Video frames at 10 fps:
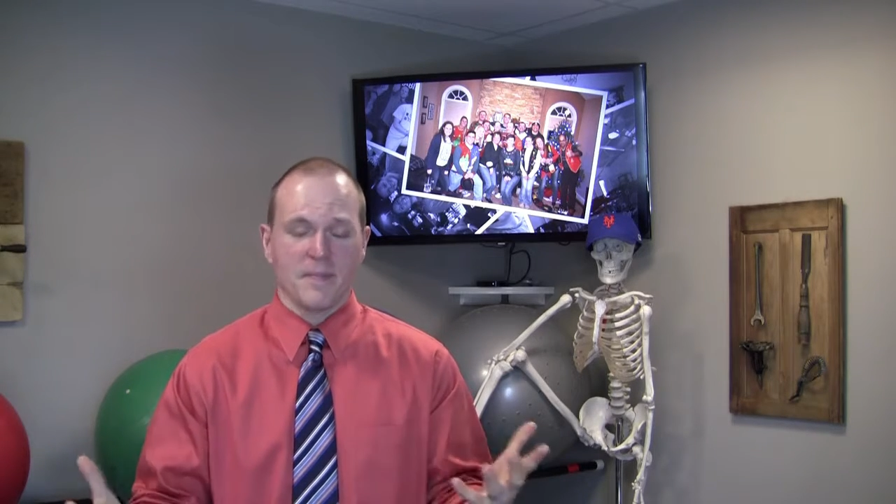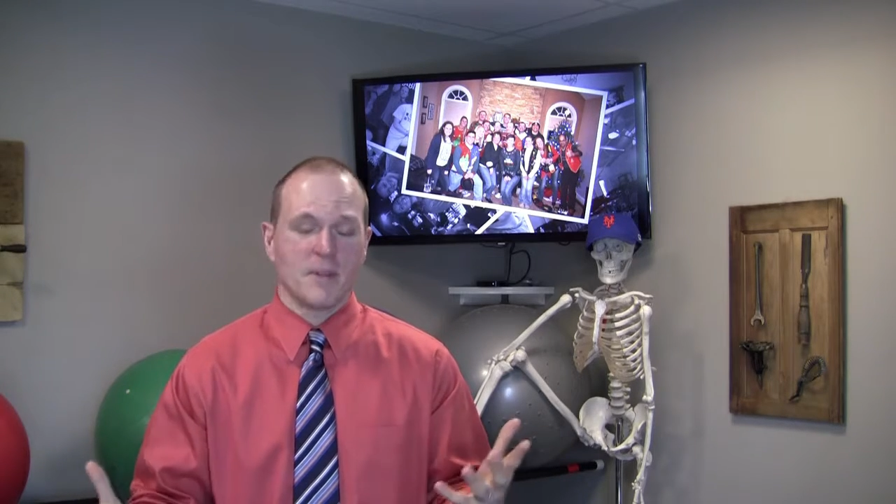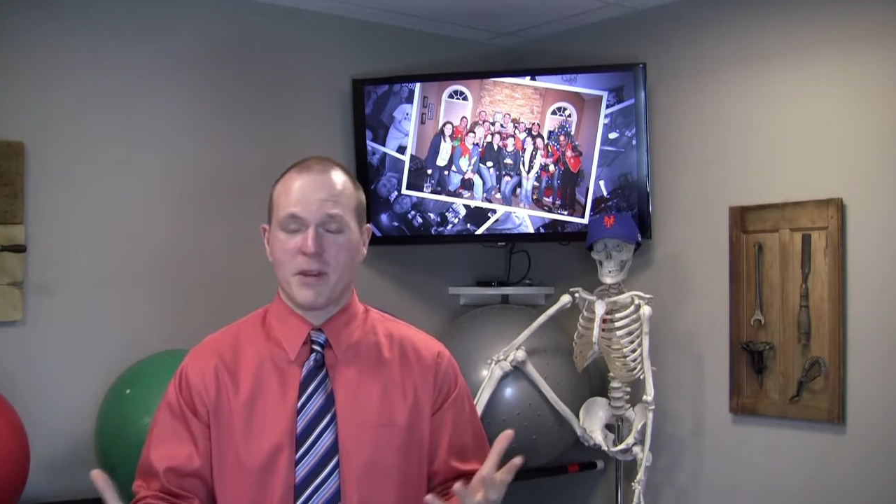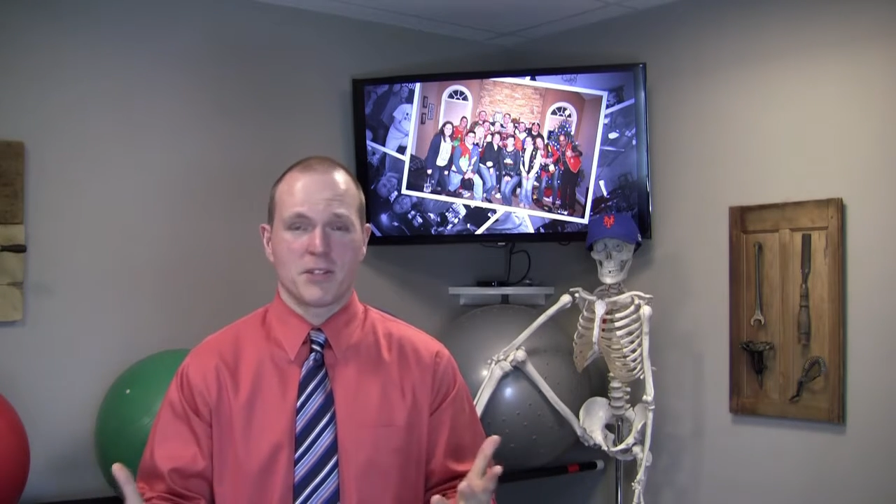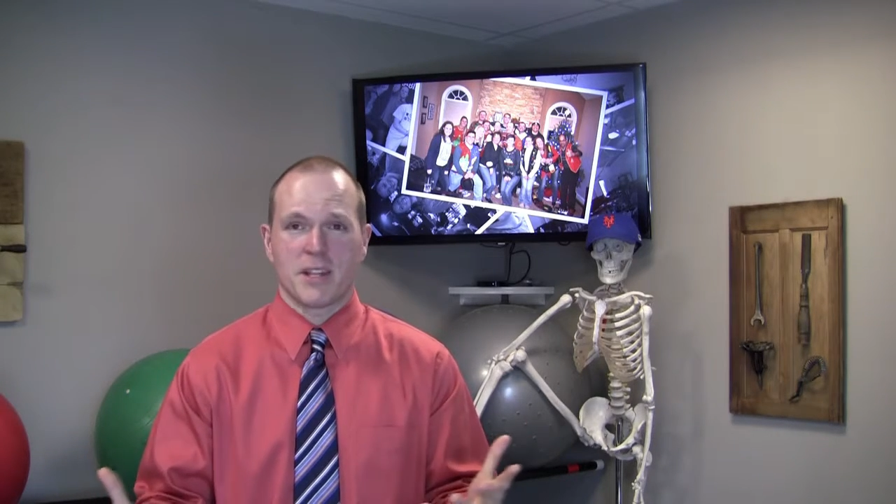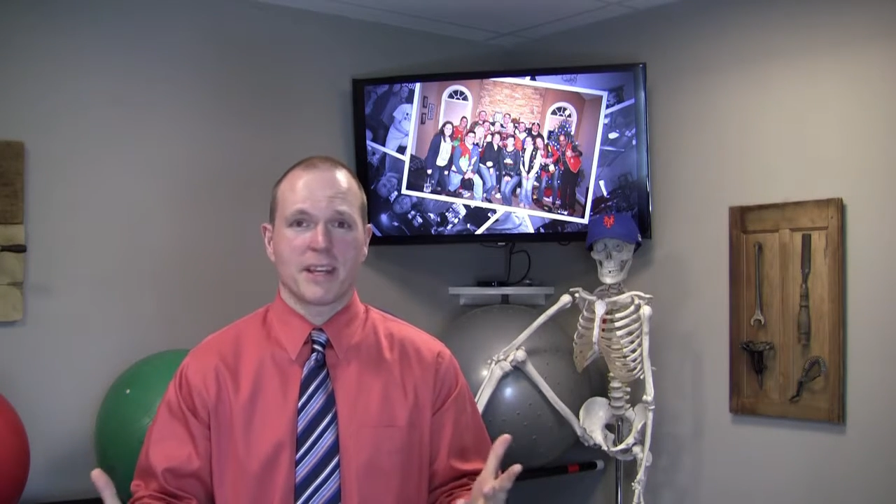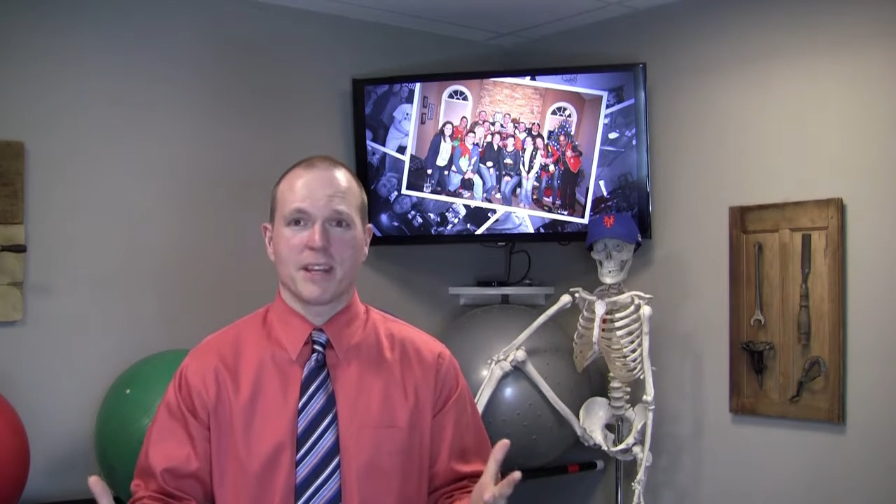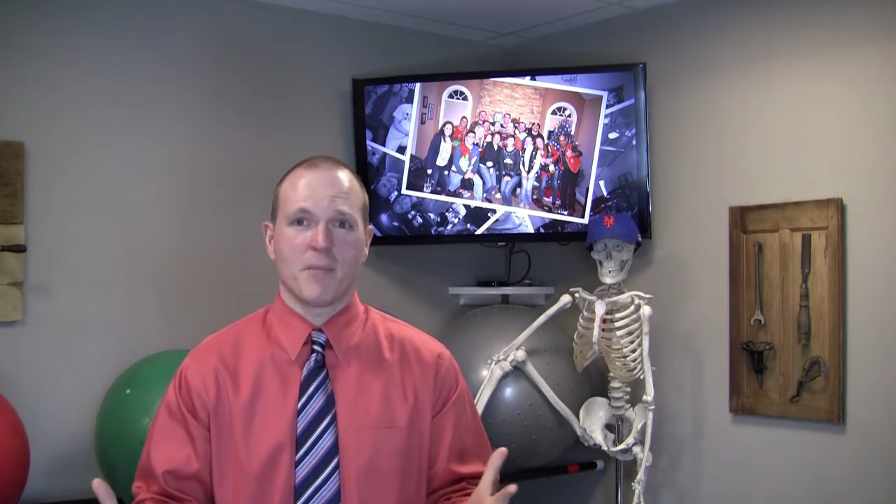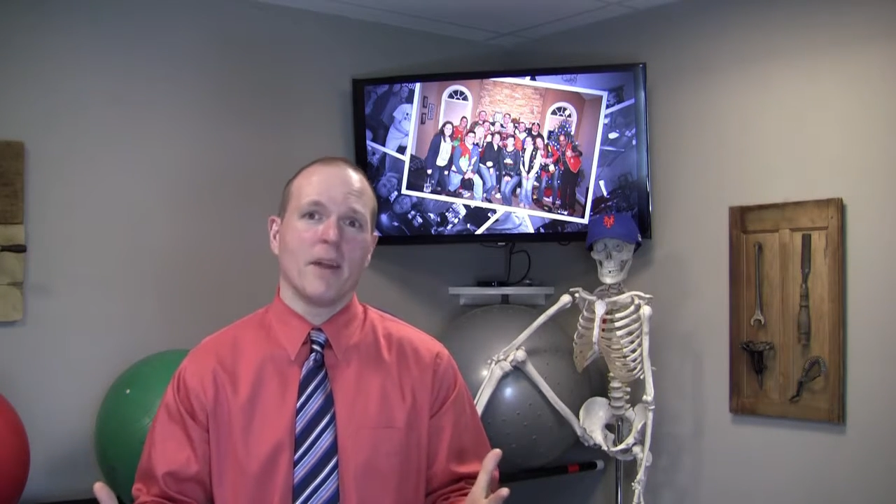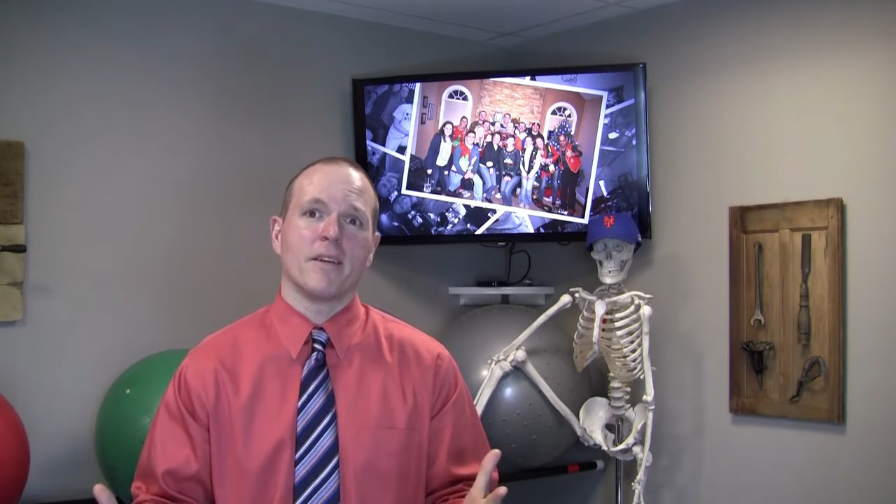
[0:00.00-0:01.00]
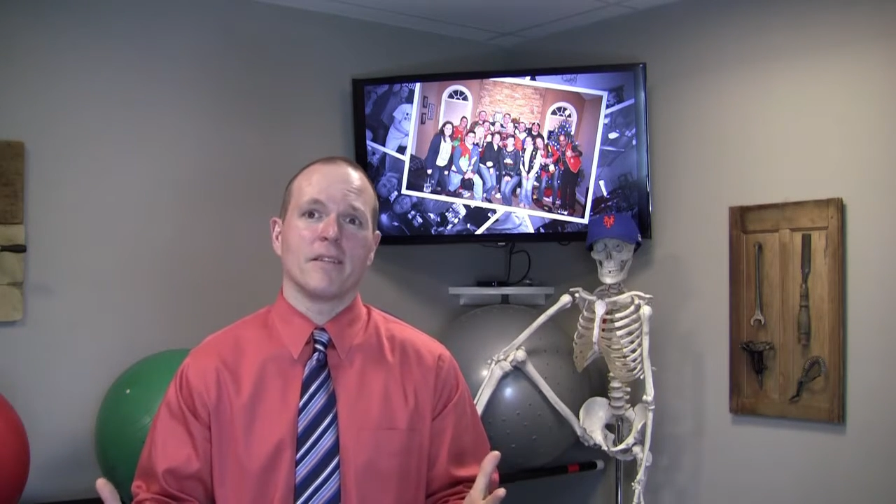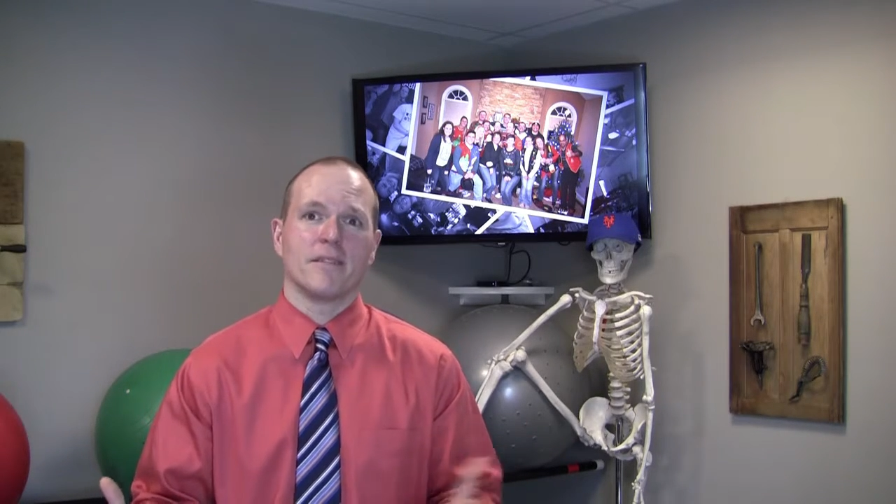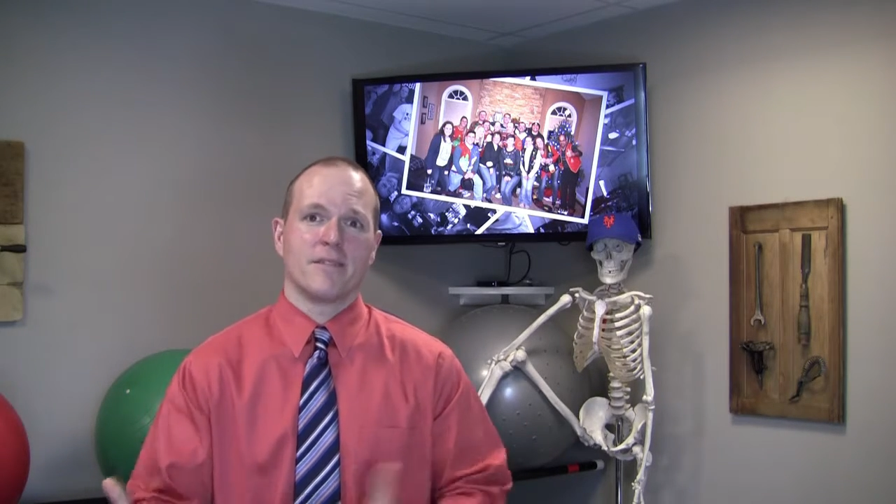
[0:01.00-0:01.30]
the patient's not getting better and